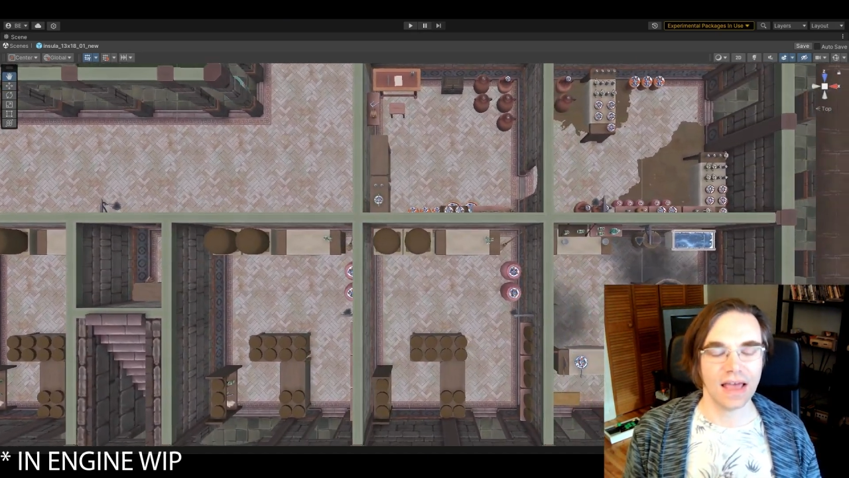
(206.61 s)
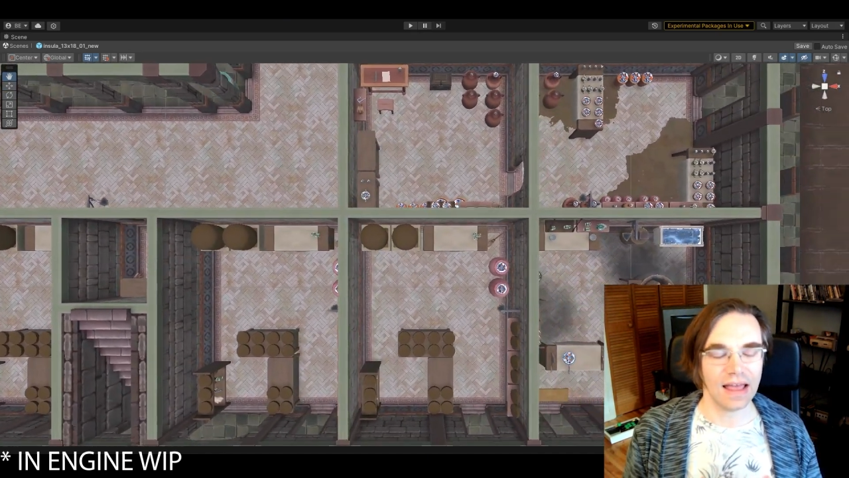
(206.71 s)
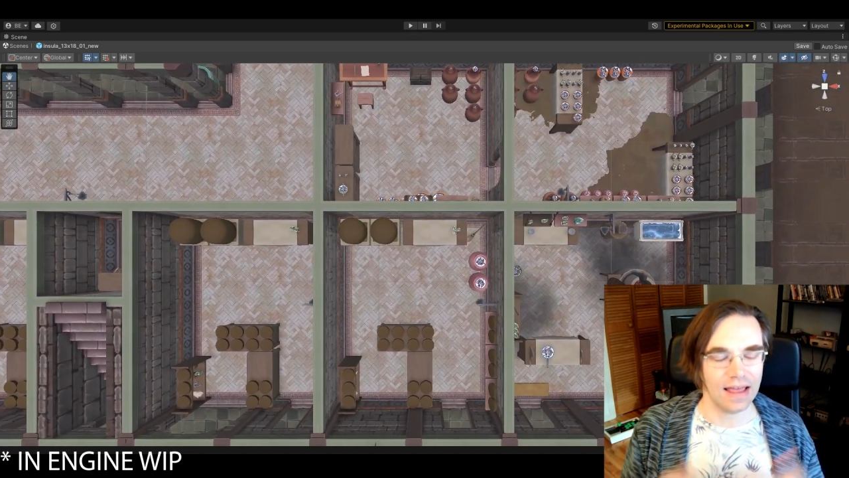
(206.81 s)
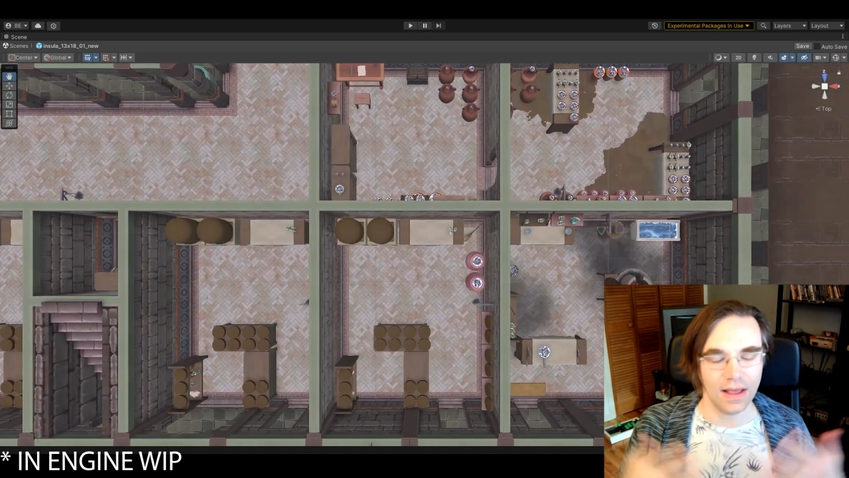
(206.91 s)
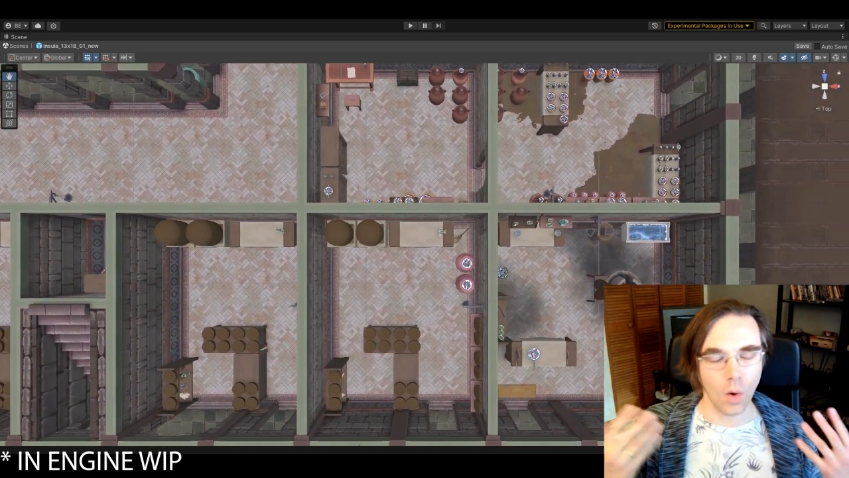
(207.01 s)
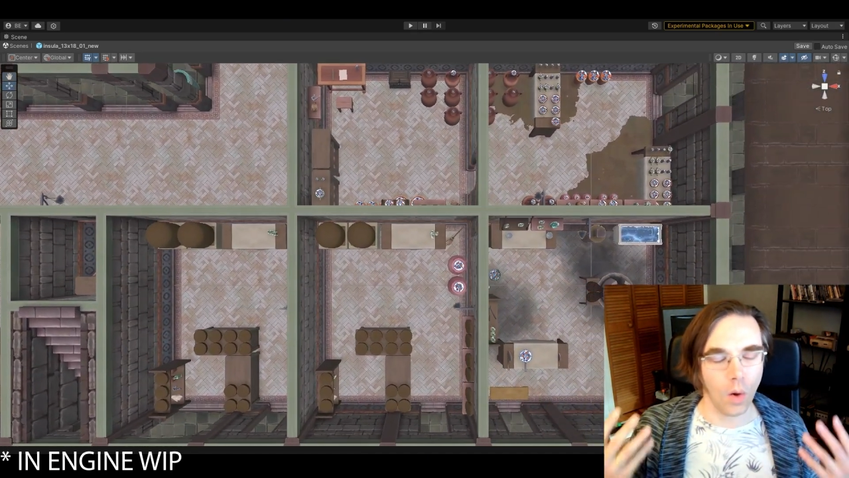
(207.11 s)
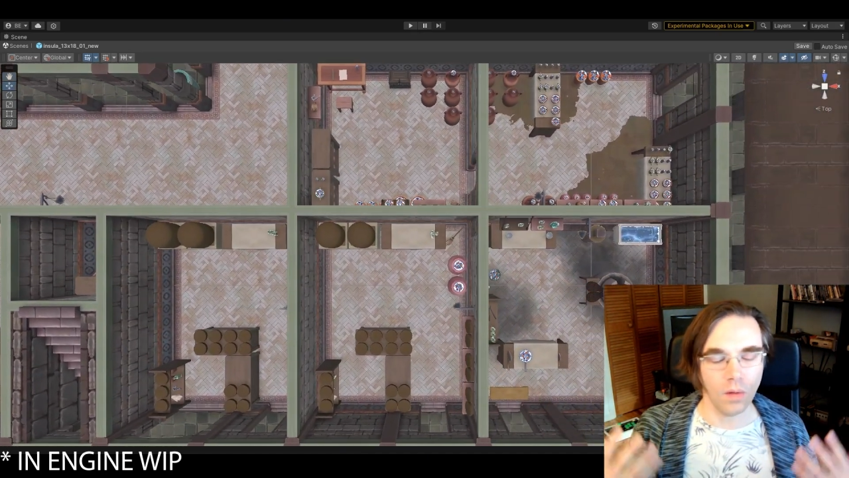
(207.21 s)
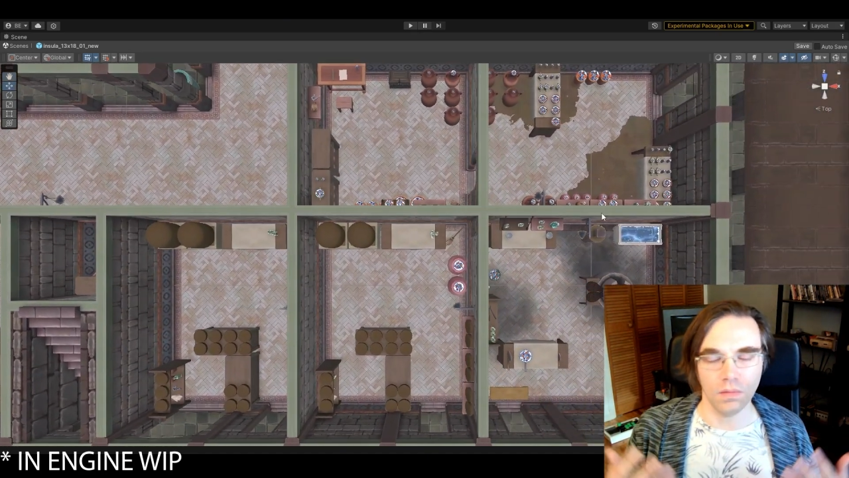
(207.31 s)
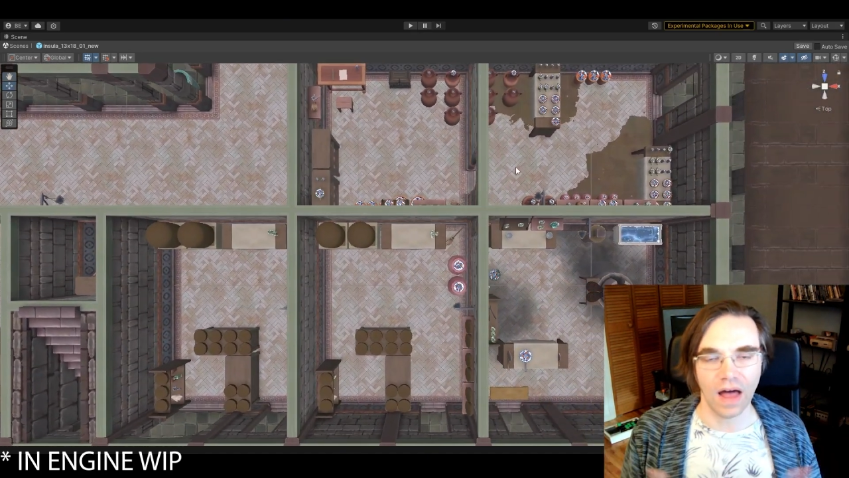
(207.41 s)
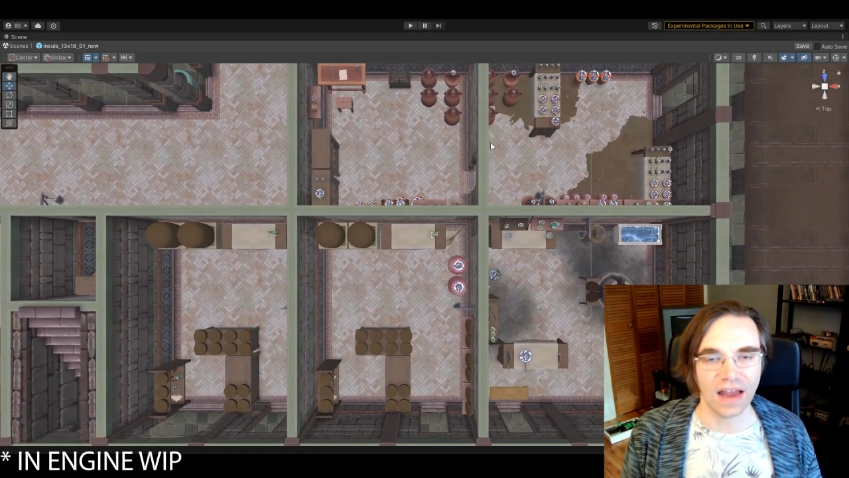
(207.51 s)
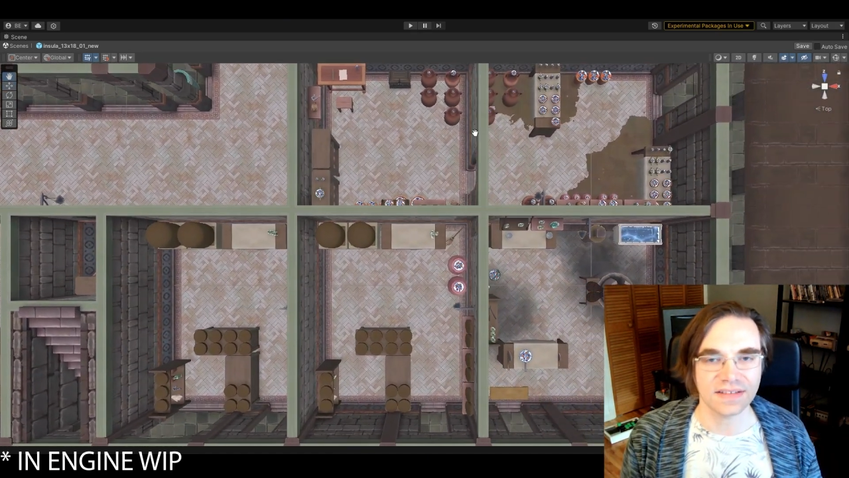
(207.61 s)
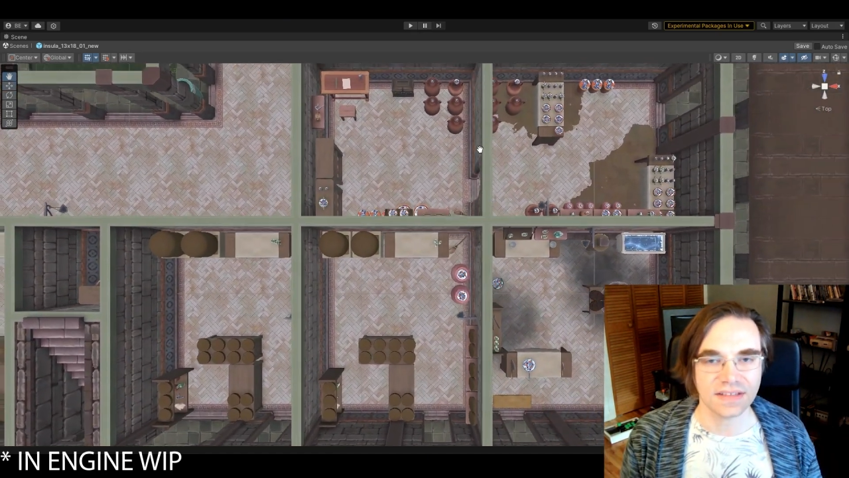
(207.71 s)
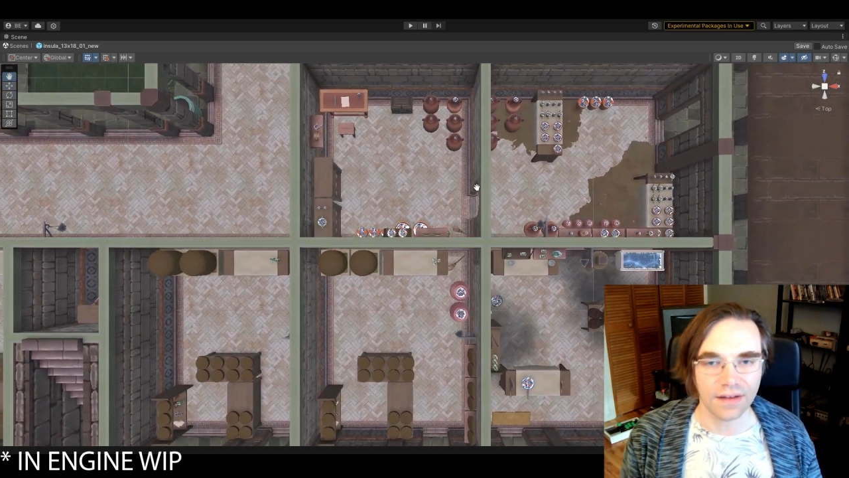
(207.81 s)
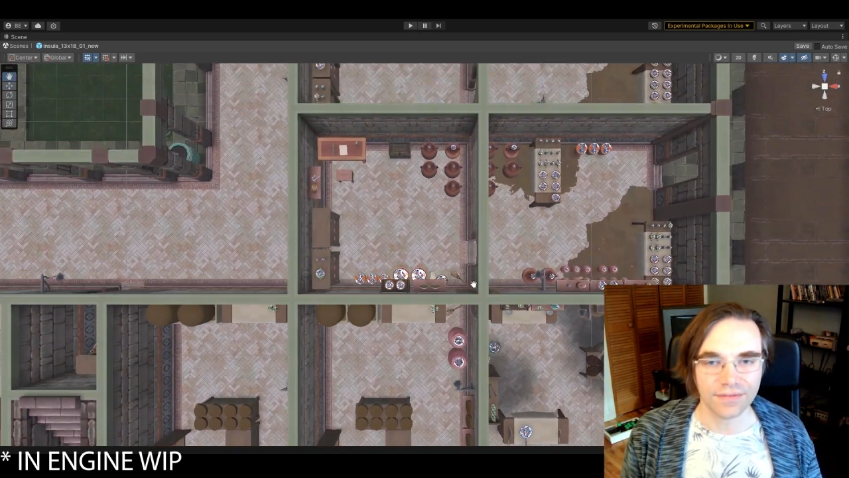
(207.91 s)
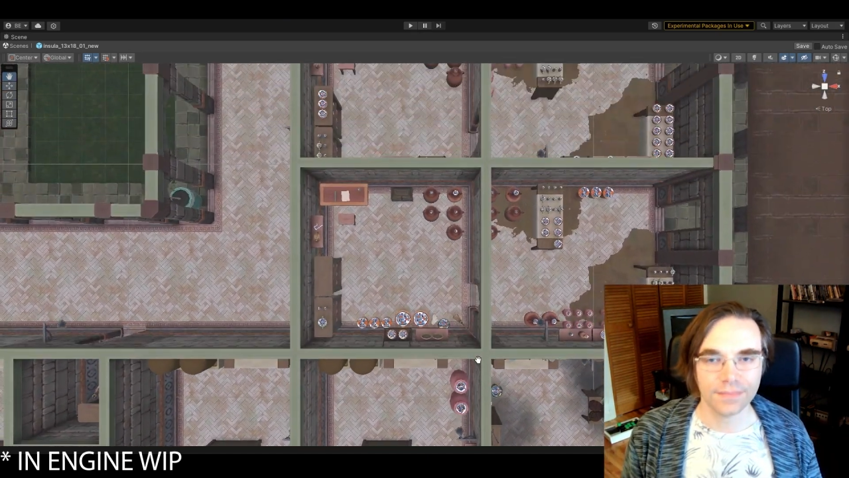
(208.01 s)
a whole lot of
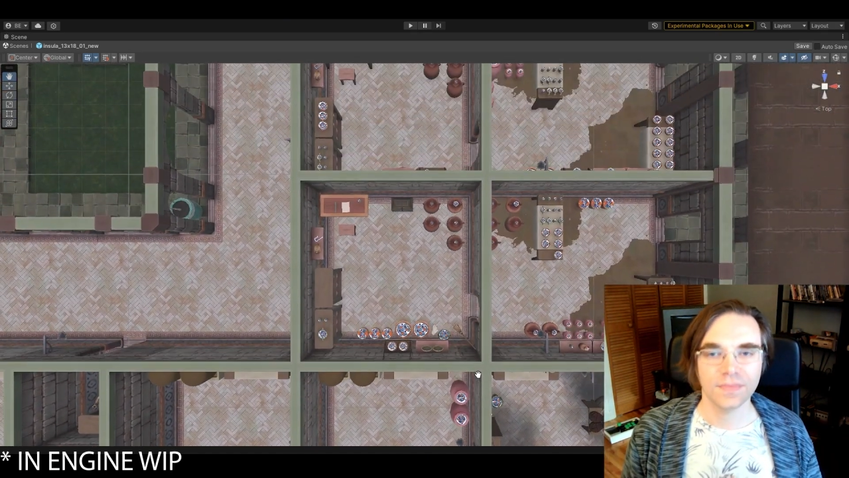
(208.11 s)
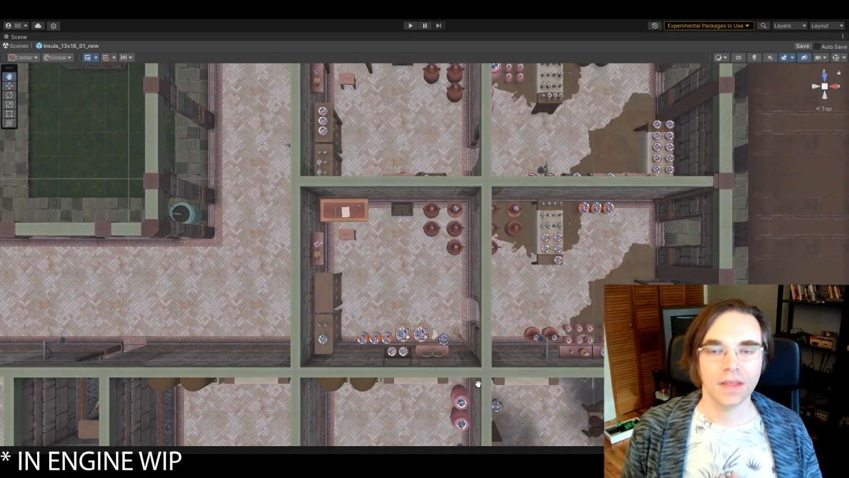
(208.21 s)
stuff.